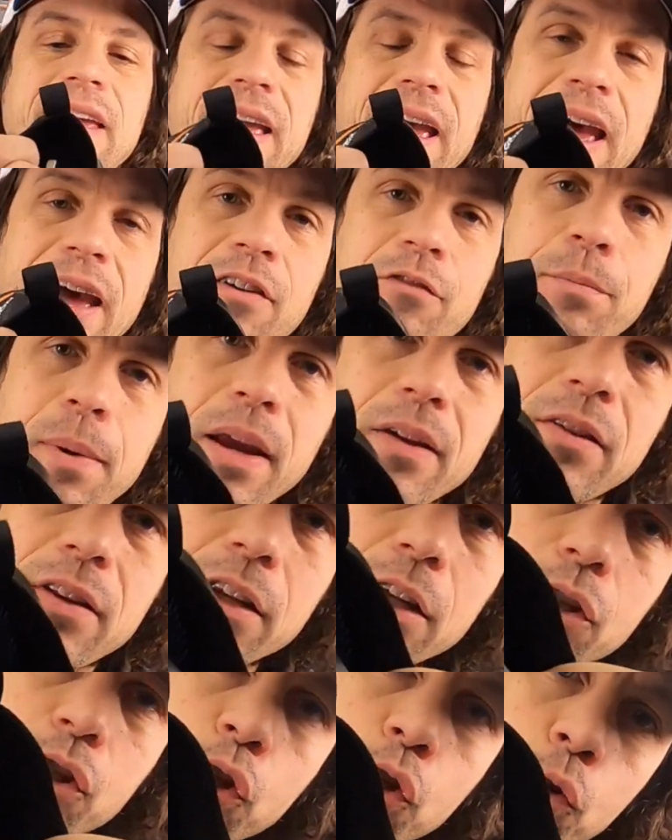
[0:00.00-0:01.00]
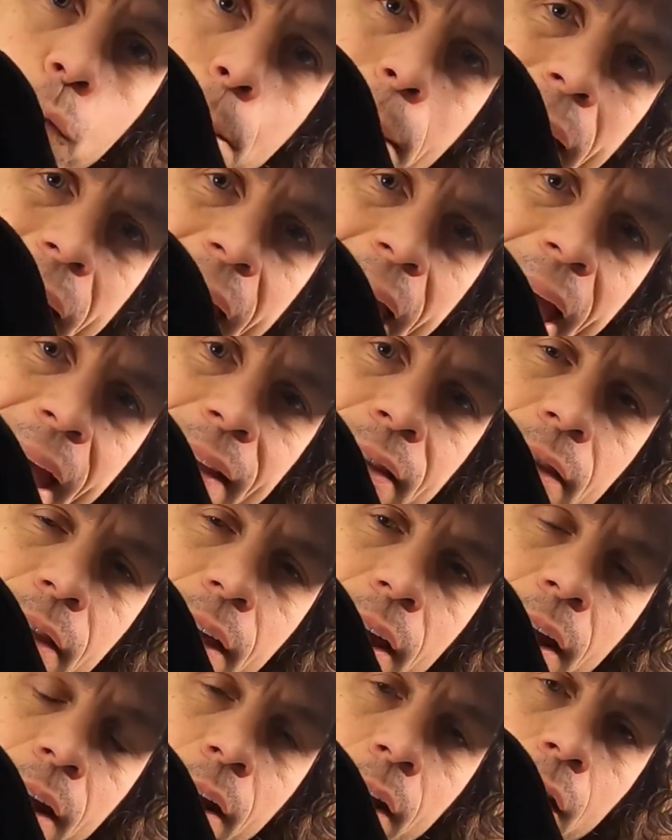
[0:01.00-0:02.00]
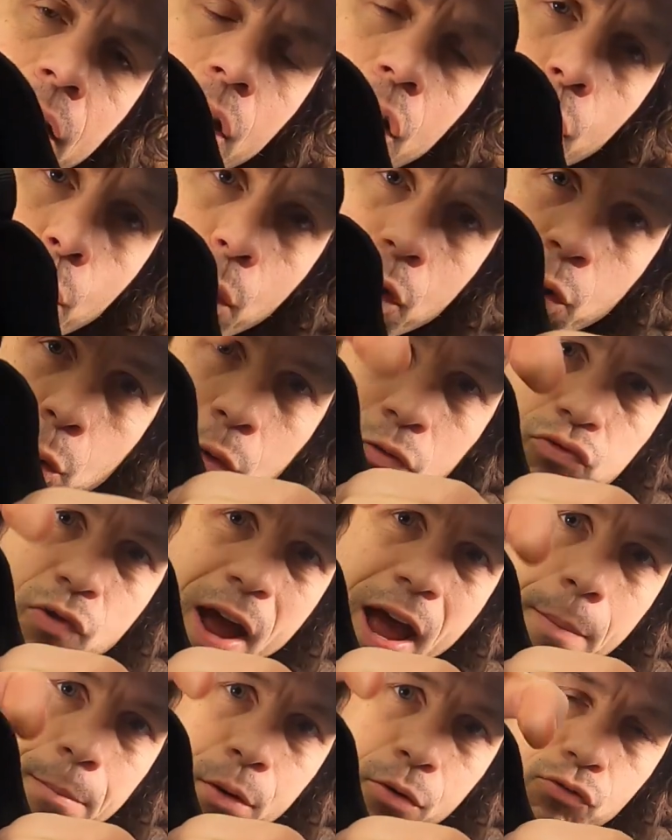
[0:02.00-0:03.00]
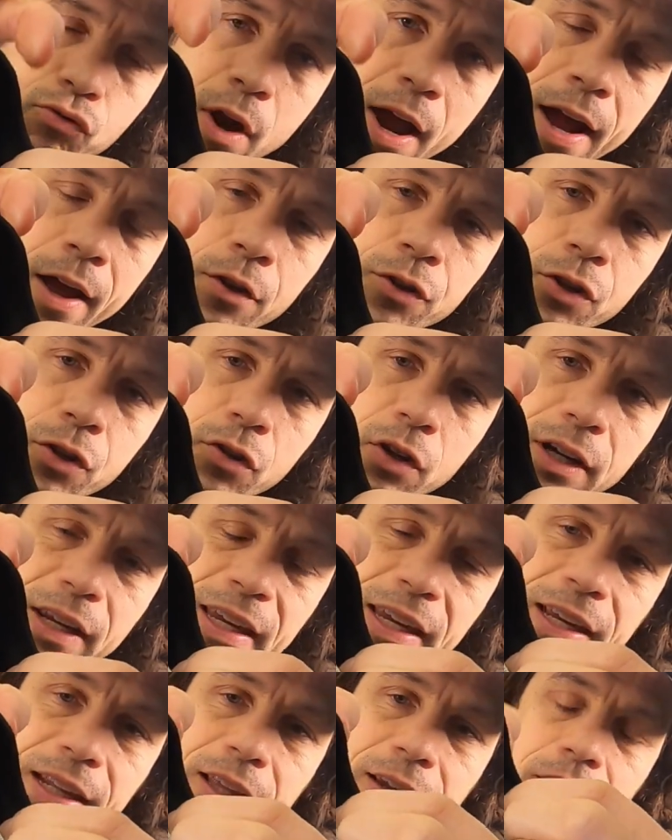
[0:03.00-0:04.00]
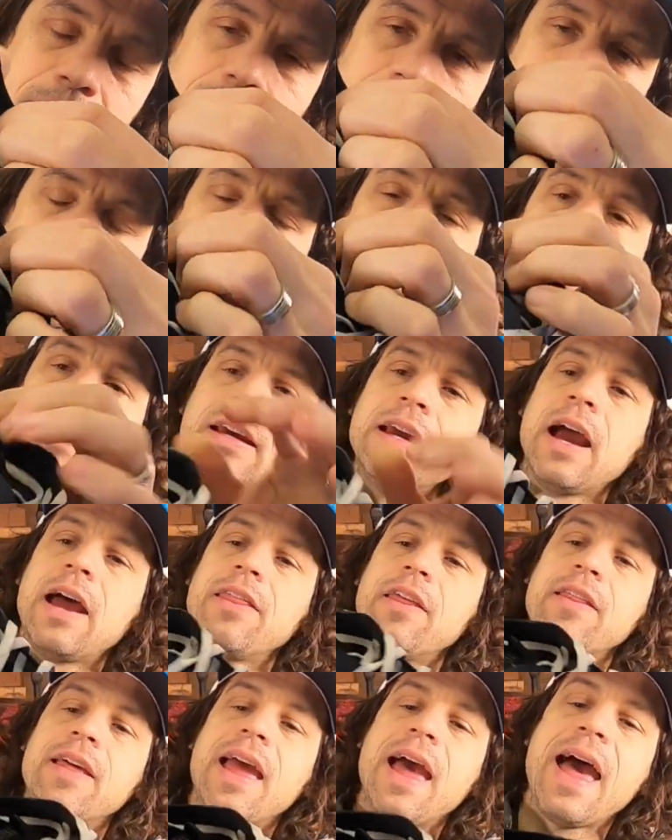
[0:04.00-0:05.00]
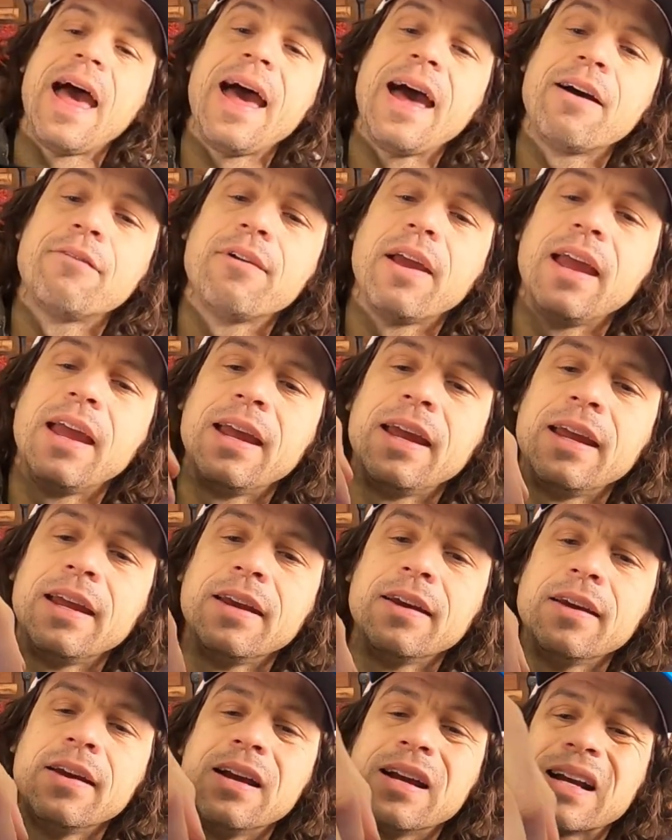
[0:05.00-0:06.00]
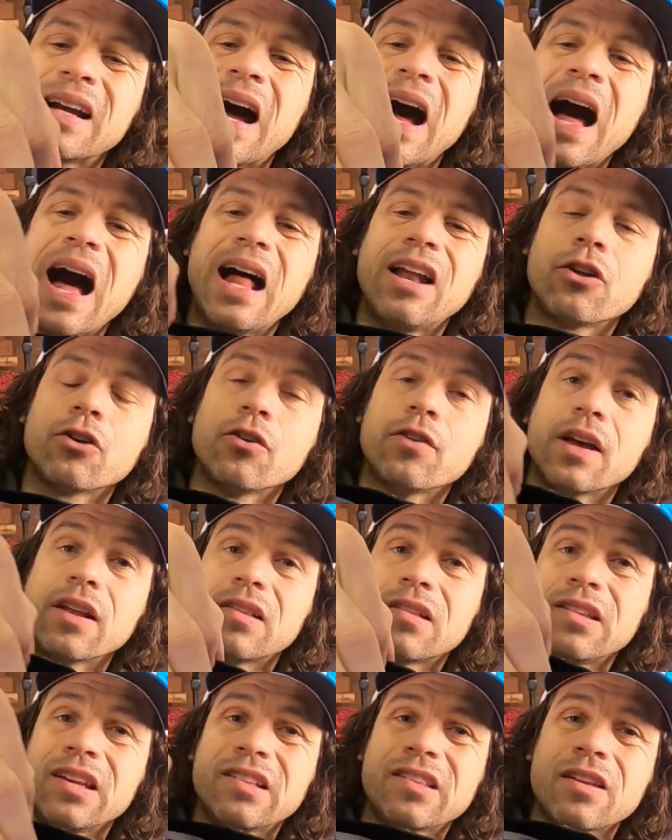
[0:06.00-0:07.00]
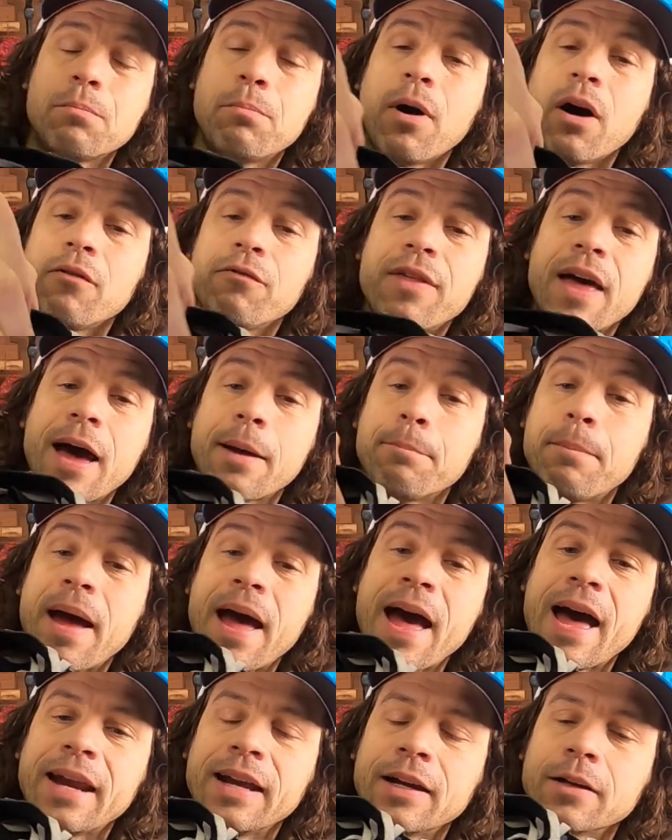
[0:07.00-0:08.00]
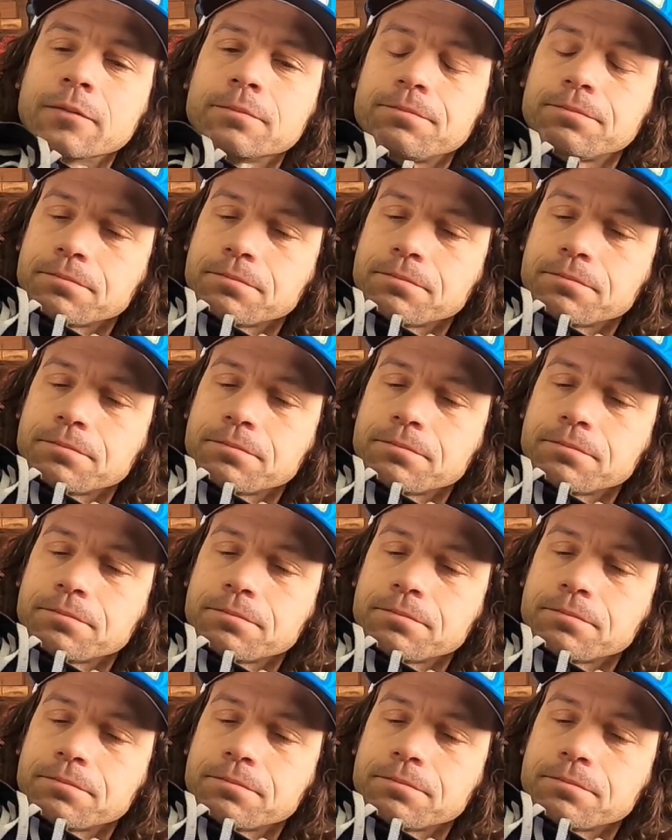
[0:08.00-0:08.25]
they have basically two pads there, which would wrap around your Achilles. And then they have a collar that sits above that padding.